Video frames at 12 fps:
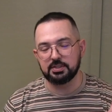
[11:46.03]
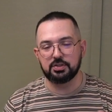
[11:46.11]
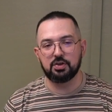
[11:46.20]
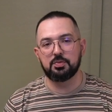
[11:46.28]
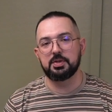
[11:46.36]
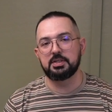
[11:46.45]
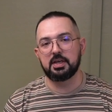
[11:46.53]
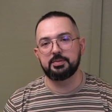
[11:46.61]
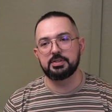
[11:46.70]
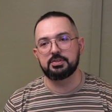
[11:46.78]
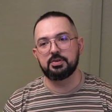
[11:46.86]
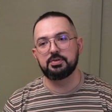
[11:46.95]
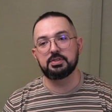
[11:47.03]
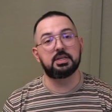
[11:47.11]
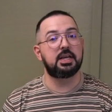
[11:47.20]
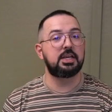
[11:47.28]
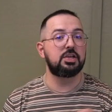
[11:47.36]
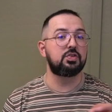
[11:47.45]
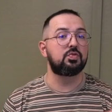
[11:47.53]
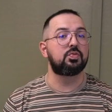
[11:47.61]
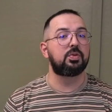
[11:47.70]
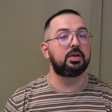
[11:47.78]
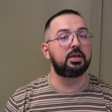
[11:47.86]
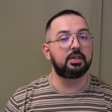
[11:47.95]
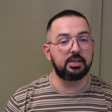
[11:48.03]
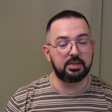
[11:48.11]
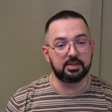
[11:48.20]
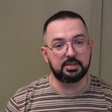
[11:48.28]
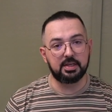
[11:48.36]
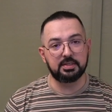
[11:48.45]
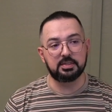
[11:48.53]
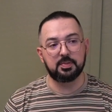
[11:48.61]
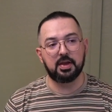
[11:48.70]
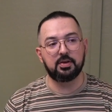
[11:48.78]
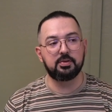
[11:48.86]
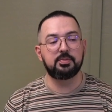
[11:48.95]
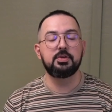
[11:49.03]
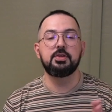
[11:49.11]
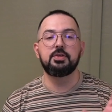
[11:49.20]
Toma diamond stones and I hear really good things about them.